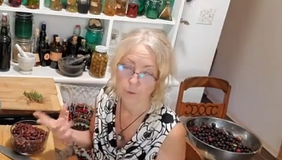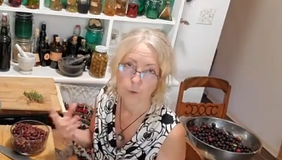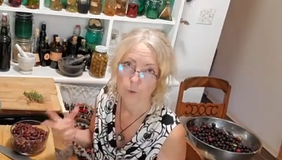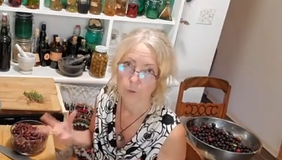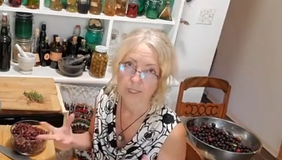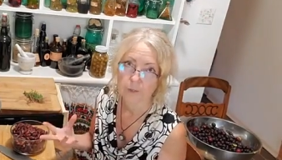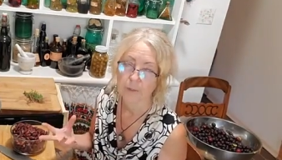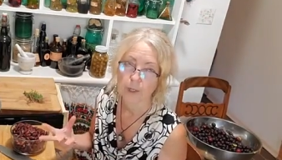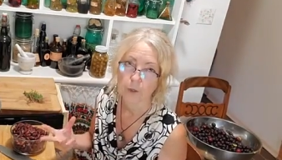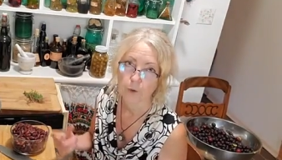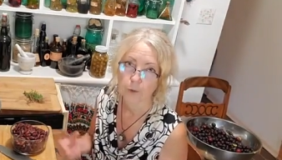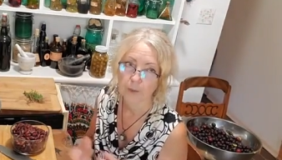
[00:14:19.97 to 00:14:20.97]
recipe or
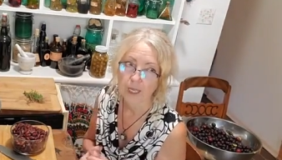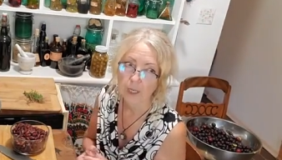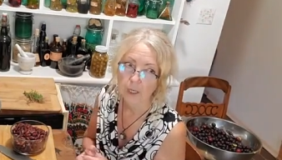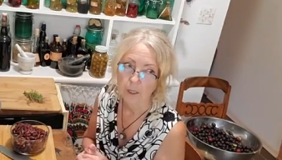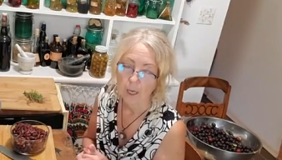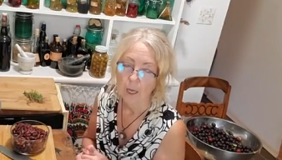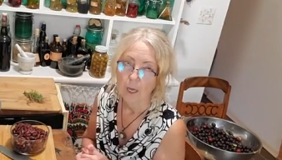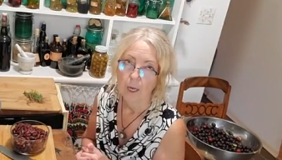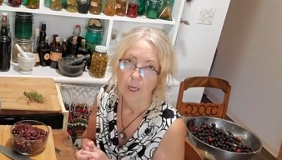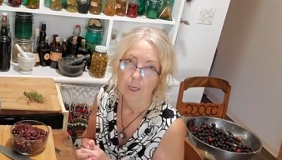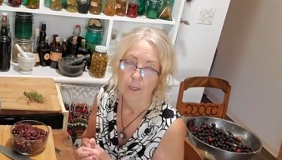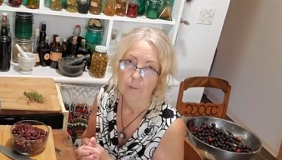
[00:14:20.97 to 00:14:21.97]
your meal,
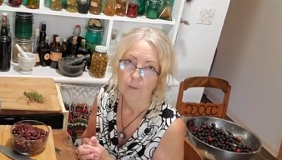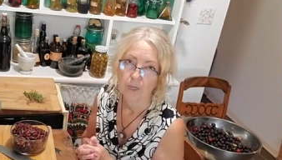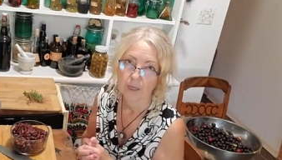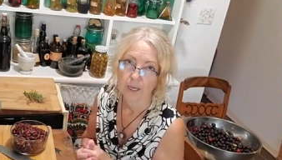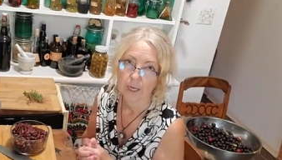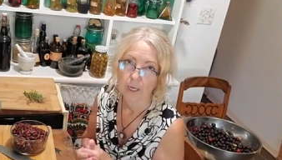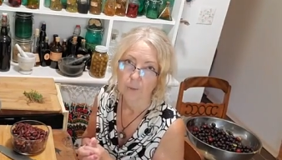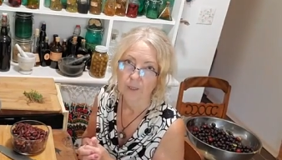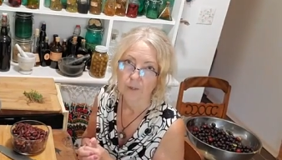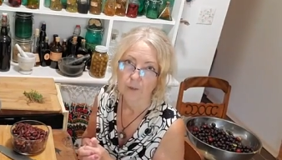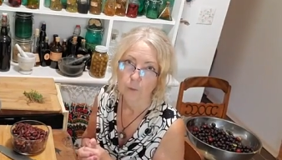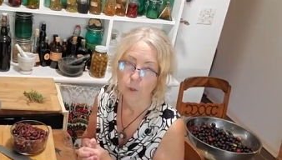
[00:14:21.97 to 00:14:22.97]
then that helps
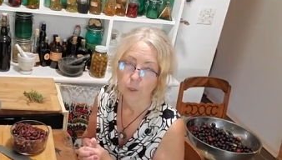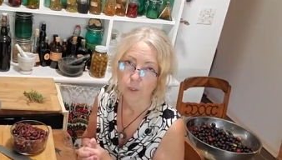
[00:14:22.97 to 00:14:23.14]
even more.